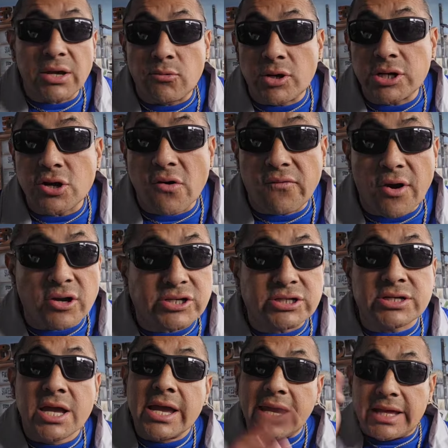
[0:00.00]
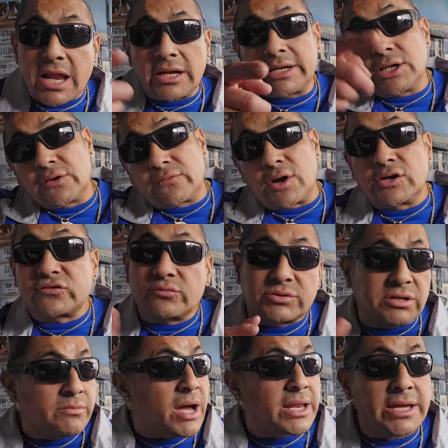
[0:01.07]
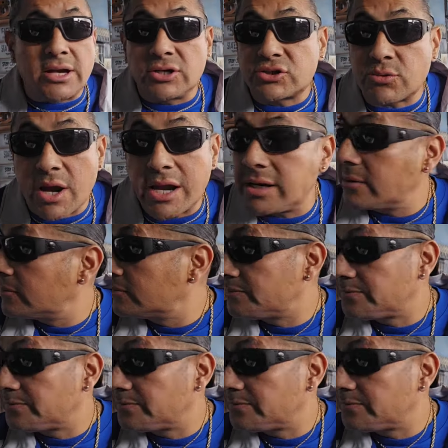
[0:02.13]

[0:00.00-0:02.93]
get one of your verses, and I'll get a verse from somebody else, right?